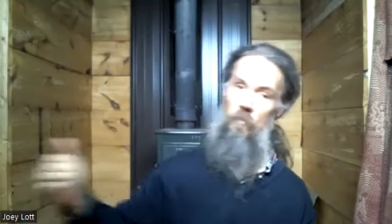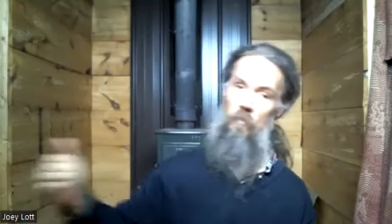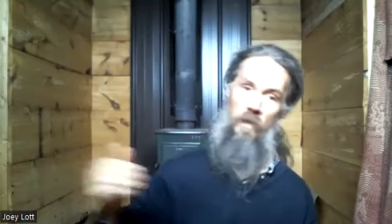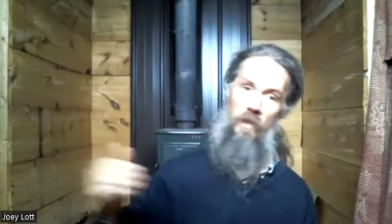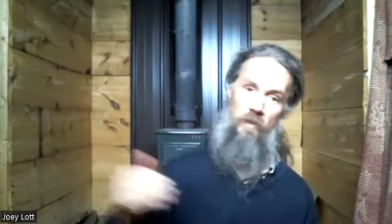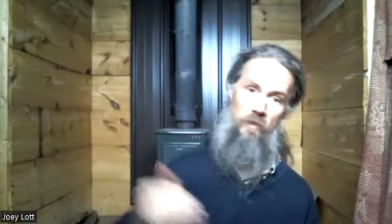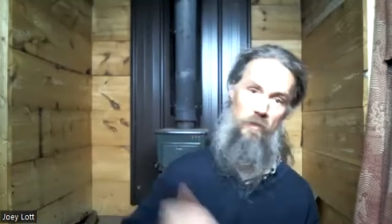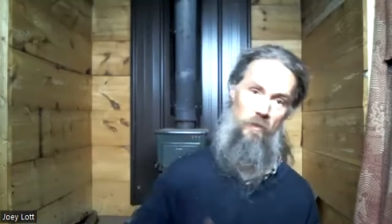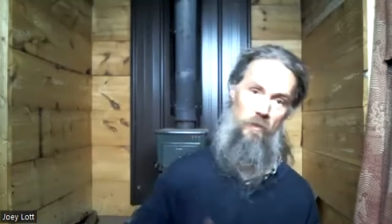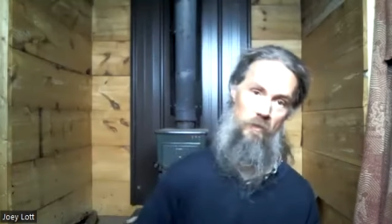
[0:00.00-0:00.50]

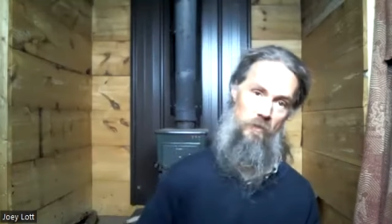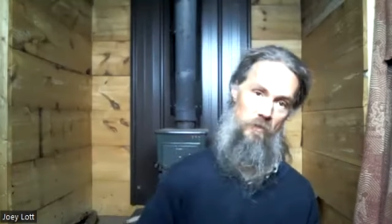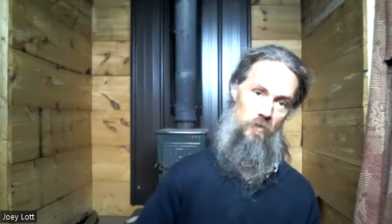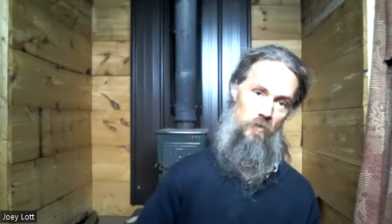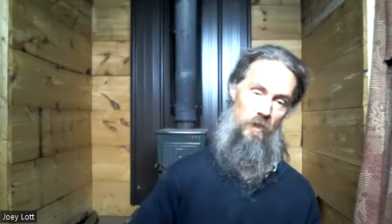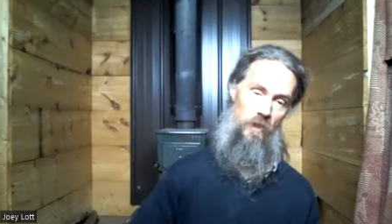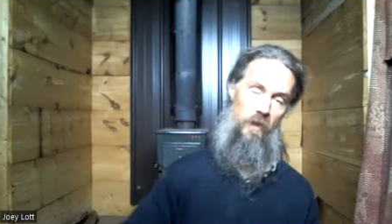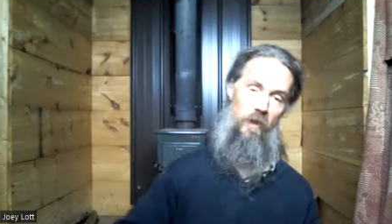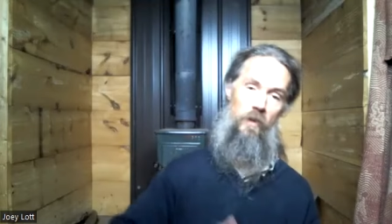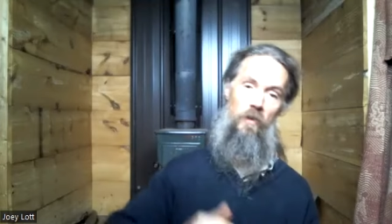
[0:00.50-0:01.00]
right? The
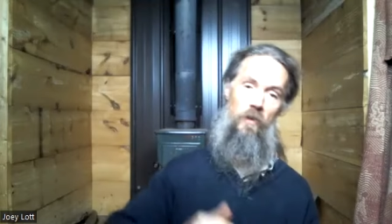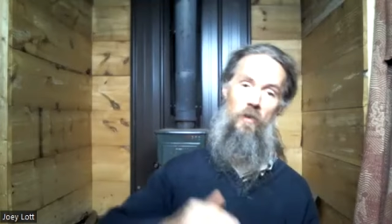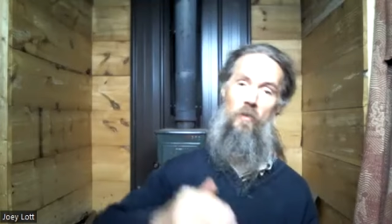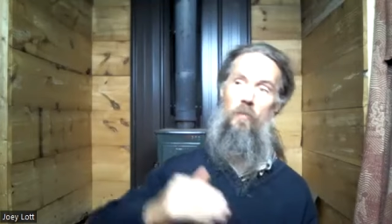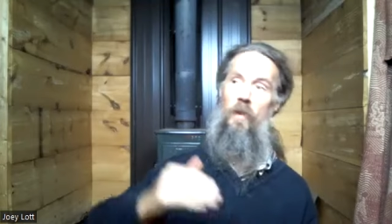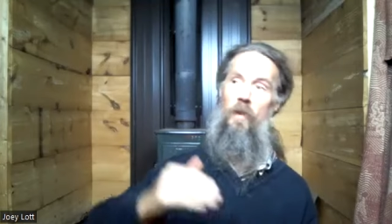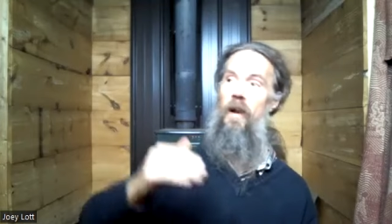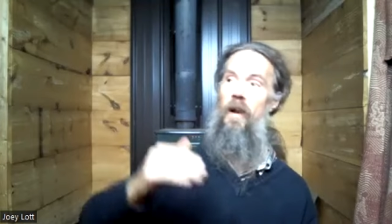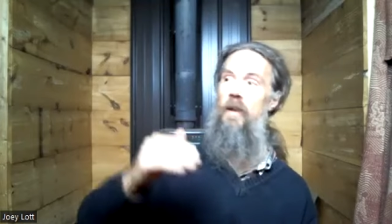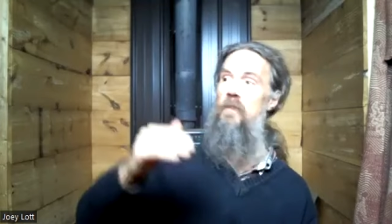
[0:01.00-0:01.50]
desire
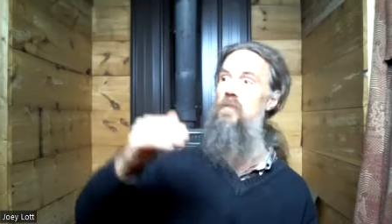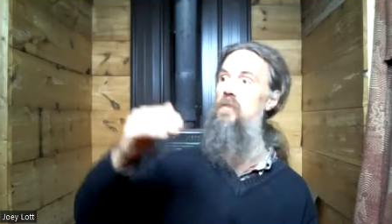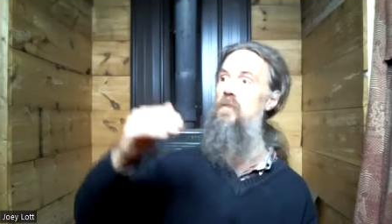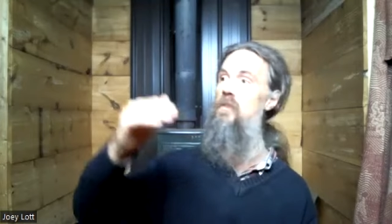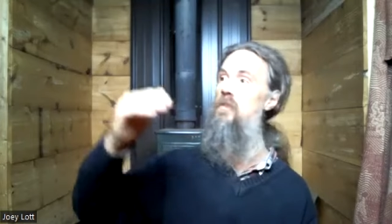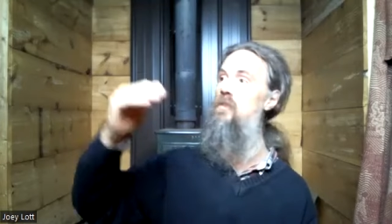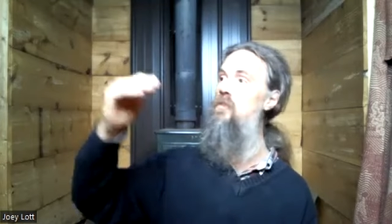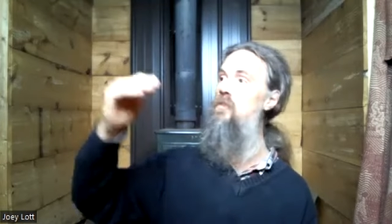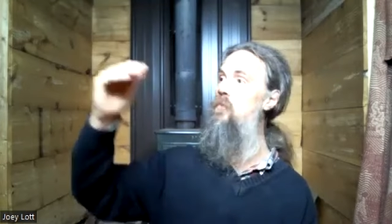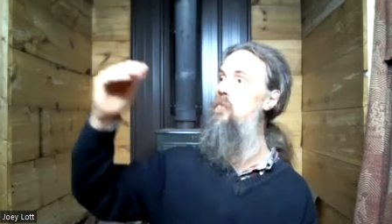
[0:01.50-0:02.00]

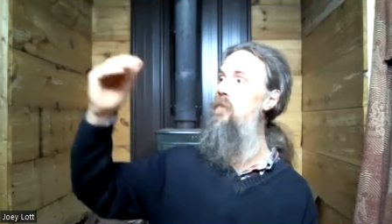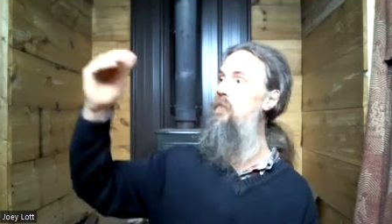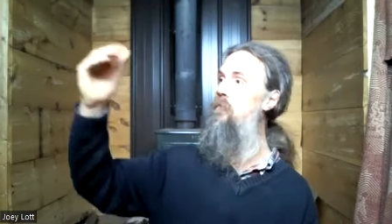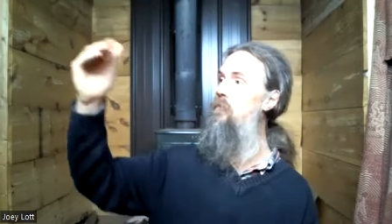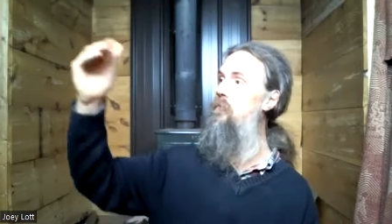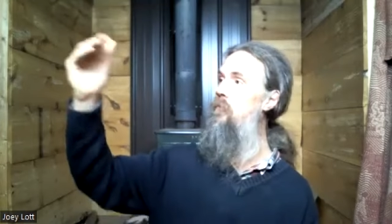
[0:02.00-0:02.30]
arises, we